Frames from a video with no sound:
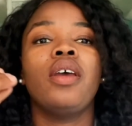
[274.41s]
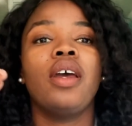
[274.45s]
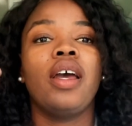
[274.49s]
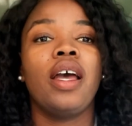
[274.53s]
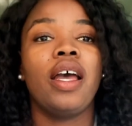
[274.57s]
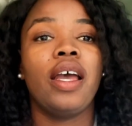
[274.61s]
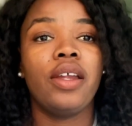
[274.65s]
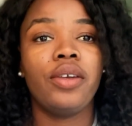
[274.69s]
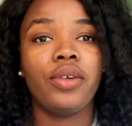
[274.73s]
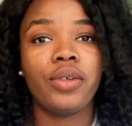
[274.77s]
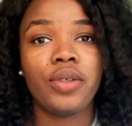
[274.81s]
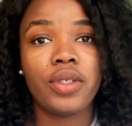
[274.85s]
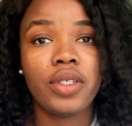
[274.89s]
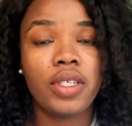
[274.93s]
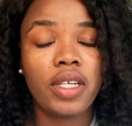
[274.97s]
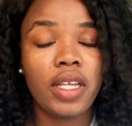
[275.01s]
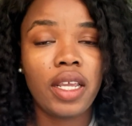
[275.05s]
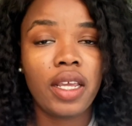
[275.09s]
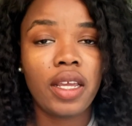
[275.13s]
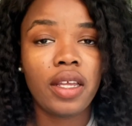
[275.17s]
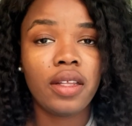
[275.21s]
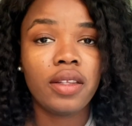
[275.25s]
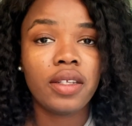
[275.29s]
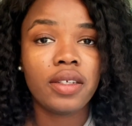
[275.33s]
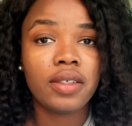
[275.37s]
I
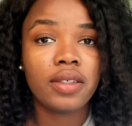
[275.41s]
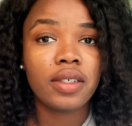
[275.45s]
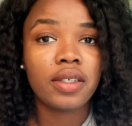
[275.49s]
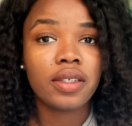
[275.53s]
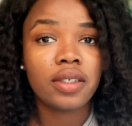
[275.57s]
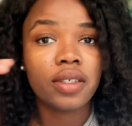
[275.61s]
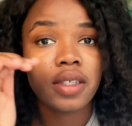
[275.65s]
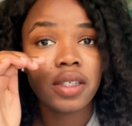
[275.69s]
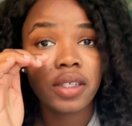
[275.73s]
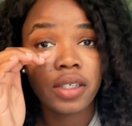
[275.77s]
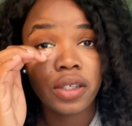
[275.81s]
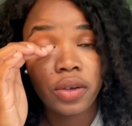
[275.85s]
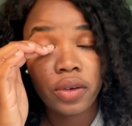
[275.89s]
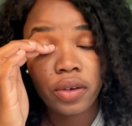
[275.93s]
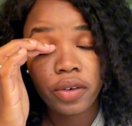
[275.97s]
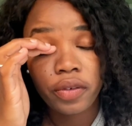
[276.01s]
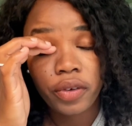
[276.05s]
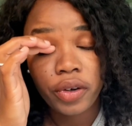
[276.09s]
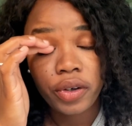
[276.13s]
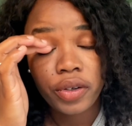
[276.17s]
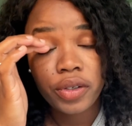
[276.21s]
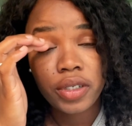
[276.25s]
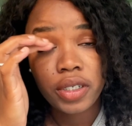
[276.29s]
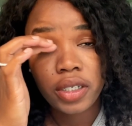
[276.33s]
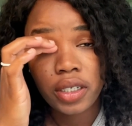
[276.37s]
understand this is the
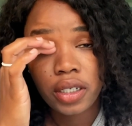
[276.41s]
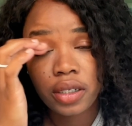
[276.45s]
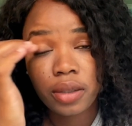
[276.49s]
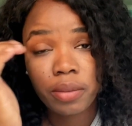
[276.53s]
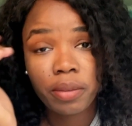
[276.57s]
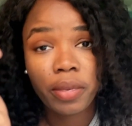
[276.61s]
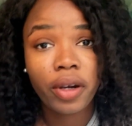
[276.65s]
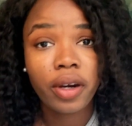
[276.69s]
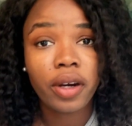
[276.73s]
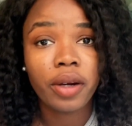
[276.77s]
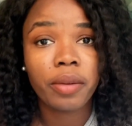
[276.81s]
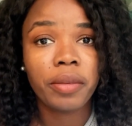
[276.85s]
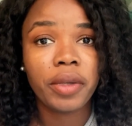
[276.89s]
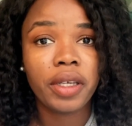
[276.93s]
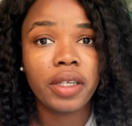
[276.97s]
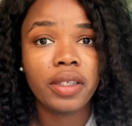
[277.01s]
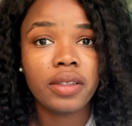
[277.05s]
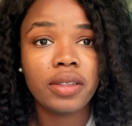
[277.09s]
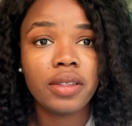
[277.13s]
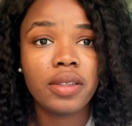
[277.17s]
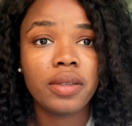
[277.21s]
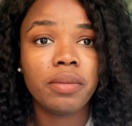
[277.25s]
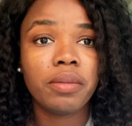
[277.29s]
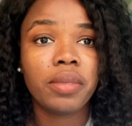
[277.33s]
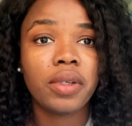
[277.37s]
university
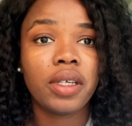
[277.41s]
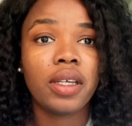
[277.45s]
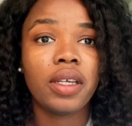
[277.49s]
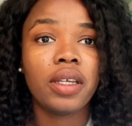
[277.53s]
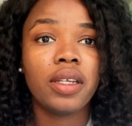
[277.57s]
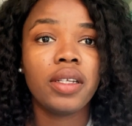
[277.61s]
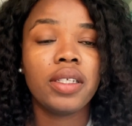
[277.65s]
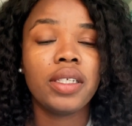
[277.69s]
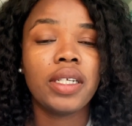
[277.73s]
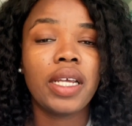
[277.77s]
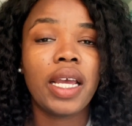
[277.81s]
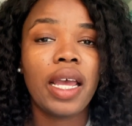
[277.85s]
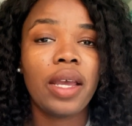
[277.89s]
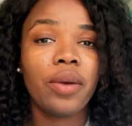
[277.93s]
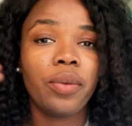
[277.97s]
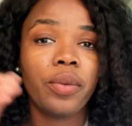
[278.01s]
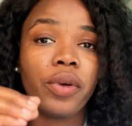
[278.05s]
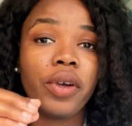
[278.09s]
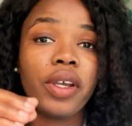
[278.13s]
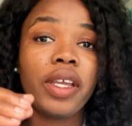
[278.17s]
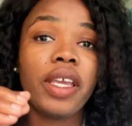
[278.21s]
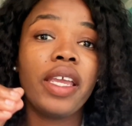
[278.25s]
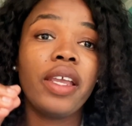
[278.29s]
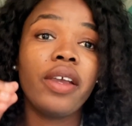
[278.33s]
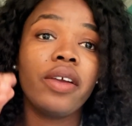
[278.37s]
department, but I
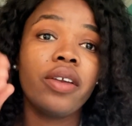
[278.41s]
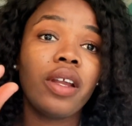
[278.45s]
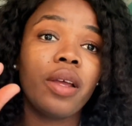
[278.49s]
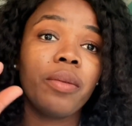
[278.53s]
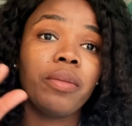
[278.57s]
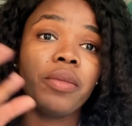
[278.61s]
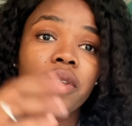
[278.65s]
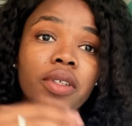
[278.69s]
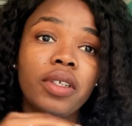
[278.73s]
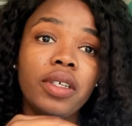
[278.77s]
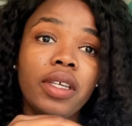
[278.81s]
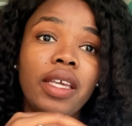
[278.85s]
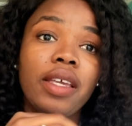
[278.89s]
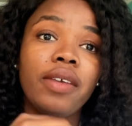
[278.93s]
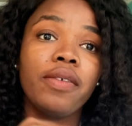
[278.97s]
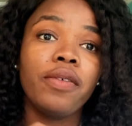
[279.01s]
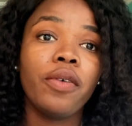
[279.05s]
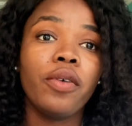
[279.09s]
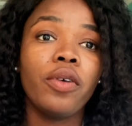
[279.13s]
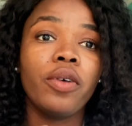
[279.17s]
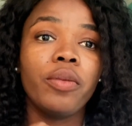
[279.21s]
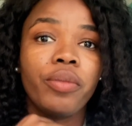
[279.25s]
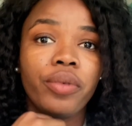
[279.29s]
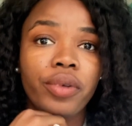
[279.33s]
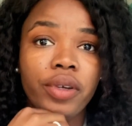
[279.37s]
work here and I'm looking
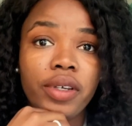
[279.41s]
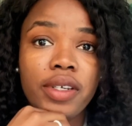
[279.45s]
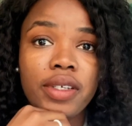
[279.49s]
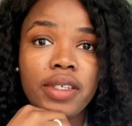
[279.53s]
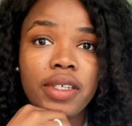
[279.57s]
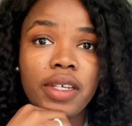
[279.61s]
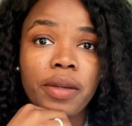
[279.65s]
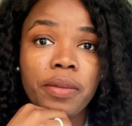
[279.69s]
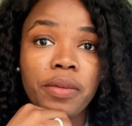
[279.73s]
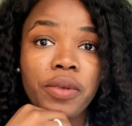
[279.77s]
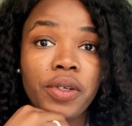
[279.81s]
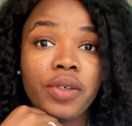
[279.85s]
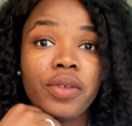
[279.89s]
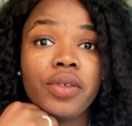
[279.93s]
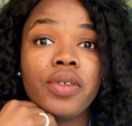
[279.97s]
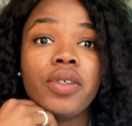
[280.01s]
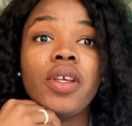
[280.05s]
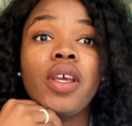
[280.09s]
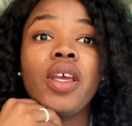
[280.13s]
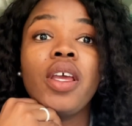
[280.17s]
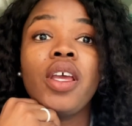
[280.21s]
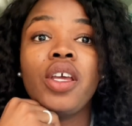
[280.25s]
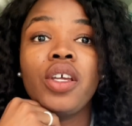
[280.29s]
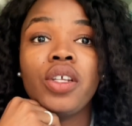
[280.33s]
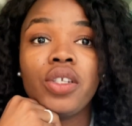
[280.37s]
for preceptors.
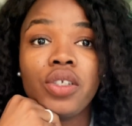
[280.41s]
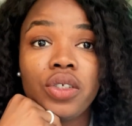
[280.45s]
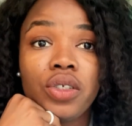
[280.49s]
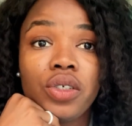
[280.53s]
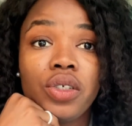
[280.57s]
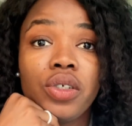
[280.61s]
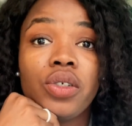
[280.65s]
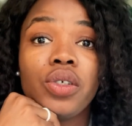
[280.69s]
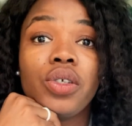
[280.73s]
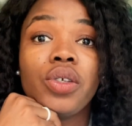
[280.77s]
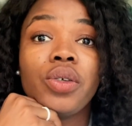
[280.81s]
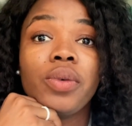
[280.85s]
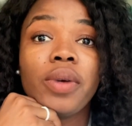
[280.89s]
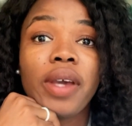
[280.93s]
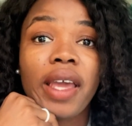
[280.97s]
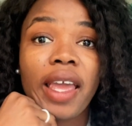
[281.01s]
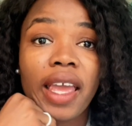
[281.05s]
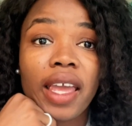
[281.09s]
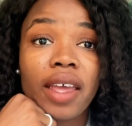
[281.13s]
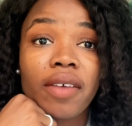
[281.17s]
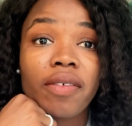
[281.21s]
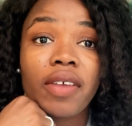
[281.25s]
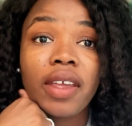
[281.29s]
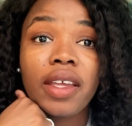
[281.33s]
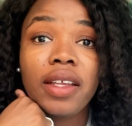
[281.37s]
Do you
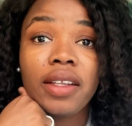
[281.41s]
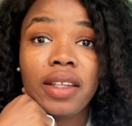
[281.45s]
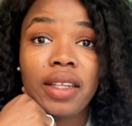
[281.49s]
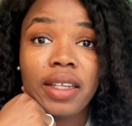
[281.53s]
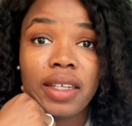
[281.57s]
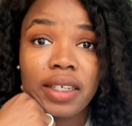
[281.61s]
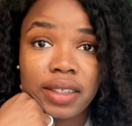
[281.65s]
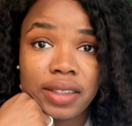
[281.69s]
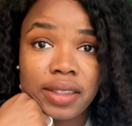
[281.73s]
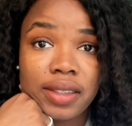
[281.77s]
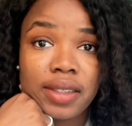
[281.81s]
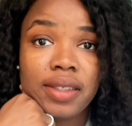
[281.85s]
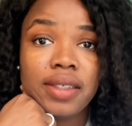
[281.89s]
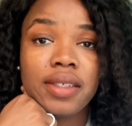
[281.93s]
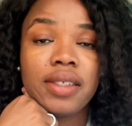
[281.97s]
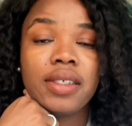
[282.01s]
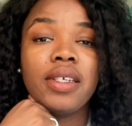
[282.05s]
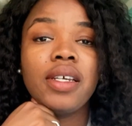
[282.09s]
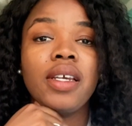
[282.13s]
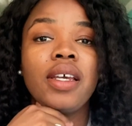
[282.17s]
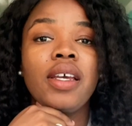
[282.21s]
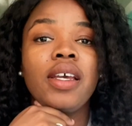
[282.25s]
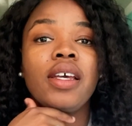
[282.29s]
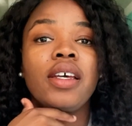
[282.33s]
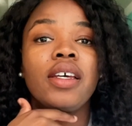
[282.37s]
have a list
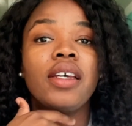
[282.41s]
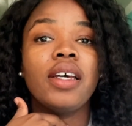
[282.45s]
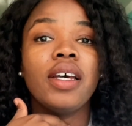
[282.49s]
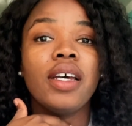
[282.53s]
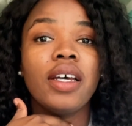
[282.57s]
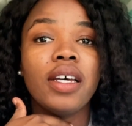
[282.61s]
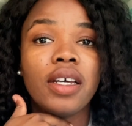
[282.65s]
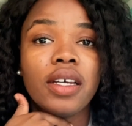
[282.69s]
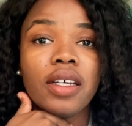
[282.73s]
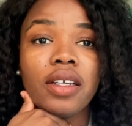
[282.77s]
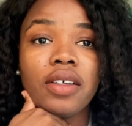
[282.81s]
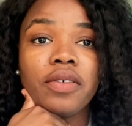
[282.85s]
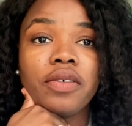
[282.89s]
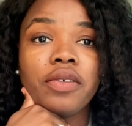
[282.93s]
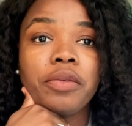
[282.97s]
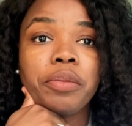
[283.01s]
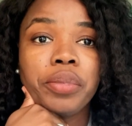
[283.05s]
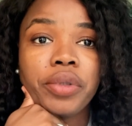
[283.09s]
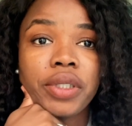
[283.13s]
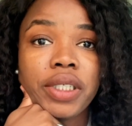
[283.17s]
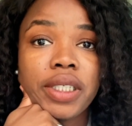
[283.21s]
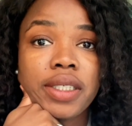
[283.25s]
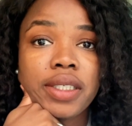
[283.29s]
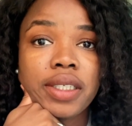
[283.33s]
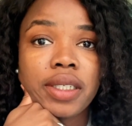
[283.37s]
of
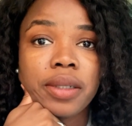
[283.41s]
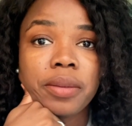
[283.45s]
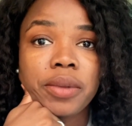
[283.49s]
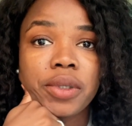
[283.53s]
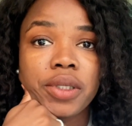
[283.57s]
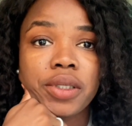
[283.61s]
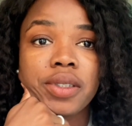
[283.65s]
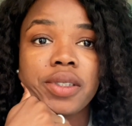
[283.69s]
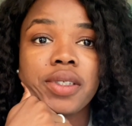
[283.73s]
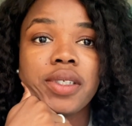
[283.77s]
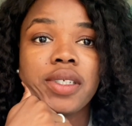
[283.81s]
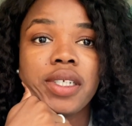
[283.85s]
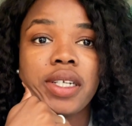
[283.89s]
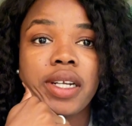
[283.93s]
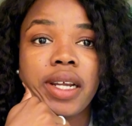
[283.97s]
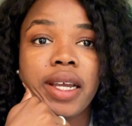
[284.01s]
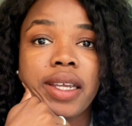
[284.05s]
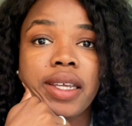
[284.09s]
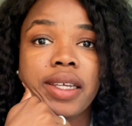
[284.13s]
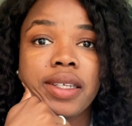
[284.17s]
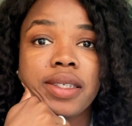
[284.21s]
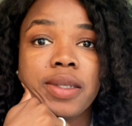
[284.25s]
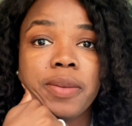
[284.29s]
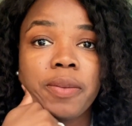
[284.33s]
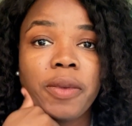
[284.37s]
preceptors that I
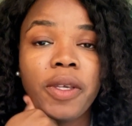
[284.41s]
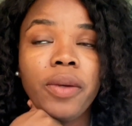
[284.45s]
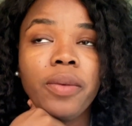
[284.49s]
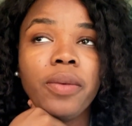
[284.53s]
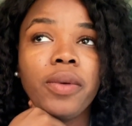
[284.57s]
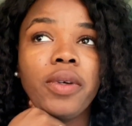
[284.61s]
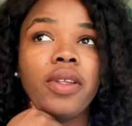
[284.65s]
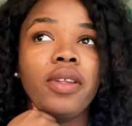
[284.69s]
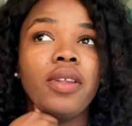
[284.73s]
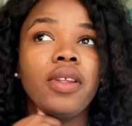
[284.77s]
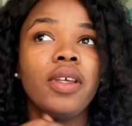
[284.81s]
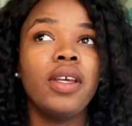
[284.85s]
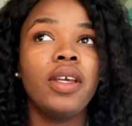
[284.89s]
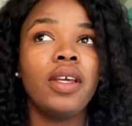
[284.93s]
could speak with?